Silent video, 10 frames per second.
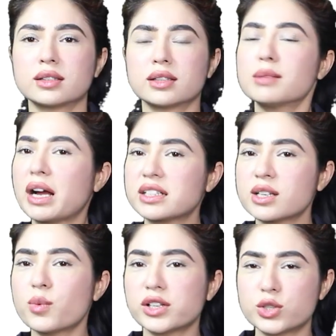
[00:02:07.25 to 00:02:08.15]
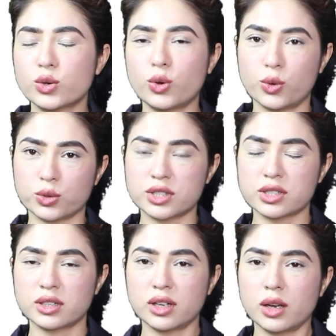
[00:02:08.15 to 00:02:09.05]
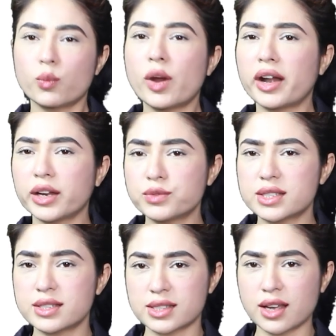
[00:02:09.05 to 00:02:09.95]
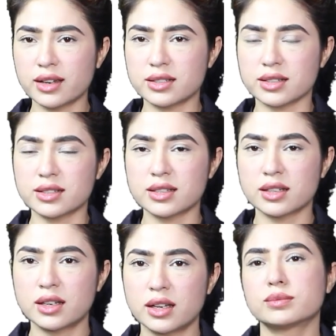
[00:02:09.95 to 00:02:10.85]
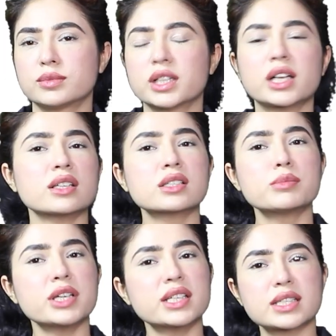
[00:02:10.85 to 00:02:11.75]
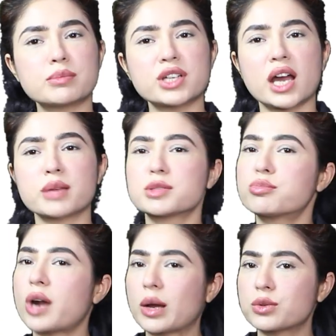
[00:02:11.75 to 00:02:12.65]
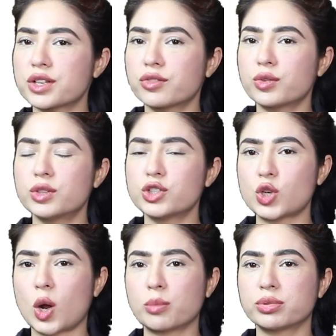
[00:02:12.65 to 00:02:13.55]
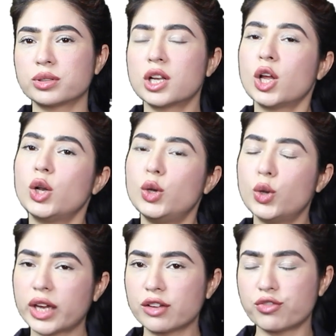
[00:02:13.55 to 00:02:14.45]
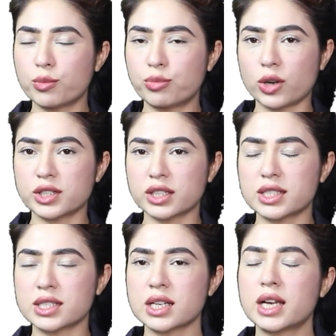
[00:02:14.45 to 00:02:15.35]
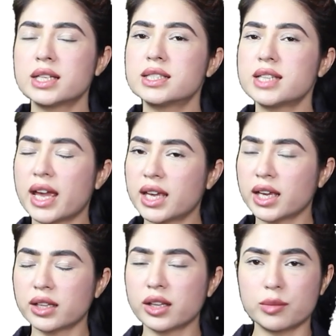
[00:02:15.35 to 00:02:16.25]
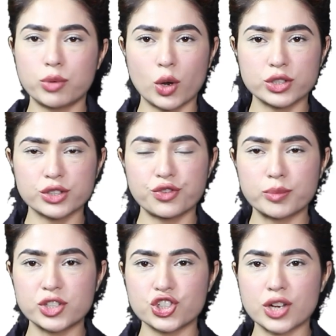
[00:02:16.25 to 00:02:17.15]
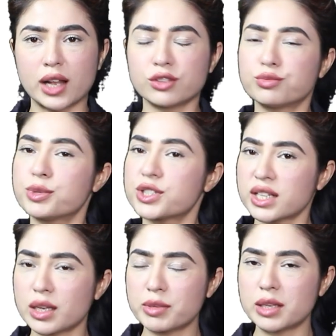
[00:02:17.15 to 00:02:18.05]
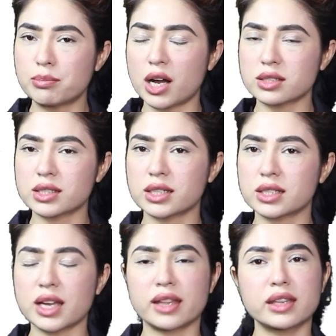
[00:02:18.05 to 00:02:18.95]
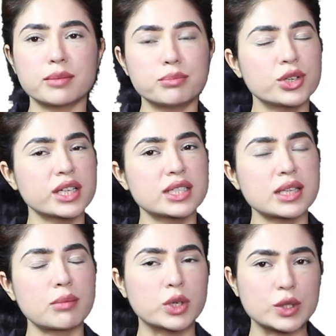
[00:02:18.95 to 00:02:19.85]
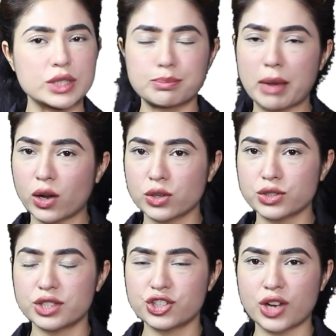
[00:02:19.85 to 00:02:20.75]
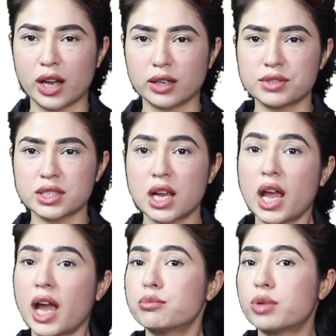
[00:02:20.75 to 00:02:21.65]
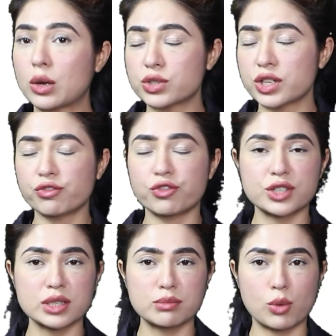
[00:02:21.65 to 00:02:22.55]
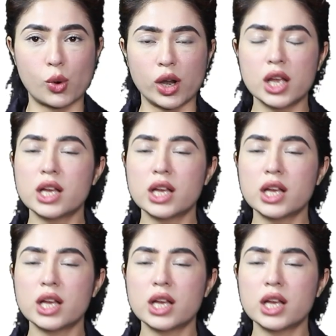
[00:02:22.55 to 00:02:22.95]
The matter went to court, where it was decided the customer is sometimes browsing through the shop, looking for products, taking the product from the shelf, putting them in the basket, and then putting some goods back onto the shelves and browsing for some more.